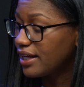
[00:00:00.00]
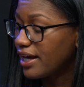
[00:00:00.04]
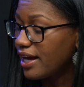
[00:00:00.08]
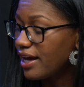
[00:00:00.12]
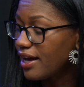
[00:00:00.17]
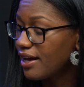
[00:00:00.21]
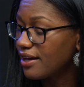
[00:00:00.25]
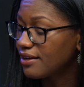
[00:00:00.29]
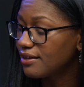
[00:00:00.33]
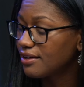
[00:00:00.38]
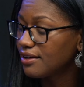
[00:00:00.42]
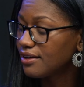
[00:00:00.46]

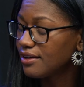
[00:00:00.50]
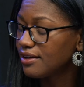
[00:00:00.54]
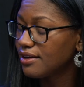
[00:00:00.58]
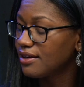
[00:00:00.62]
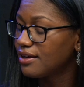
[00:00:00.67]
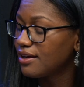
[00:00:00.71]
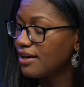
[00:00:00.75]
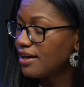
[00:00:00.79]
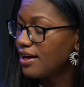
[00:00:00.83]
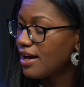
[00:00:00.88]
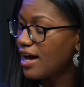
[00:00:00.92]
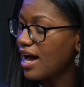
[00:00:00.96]
And
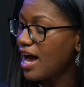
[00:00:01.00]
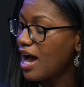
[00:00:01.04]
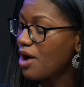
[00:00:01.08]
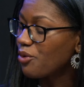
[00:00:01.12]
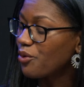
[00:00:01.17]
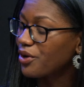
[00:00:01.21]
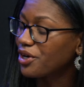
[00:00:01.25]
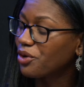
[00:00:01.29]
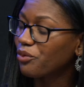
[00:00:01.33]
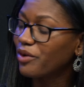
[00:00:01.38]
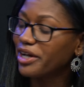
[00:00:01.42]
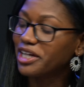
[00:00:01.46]
I
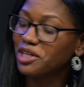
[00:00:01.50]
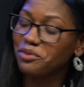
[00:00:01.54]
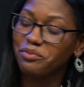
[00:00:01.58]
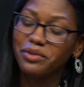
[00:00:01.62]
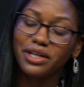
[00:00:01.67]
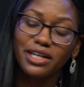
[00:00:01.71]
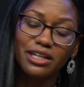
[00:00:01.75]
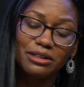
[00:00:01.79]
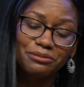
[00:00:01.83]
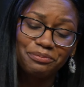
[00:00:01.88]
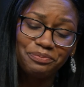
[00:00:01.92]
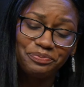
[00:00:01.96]
want to
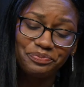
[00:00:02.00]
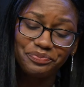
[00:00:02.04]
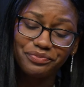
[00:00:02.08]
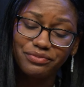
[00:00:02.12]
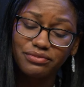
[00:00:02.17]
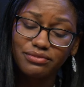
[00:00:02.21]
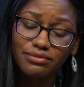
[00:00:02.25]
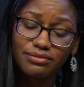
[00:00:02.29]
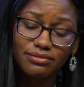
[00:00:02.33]
recommend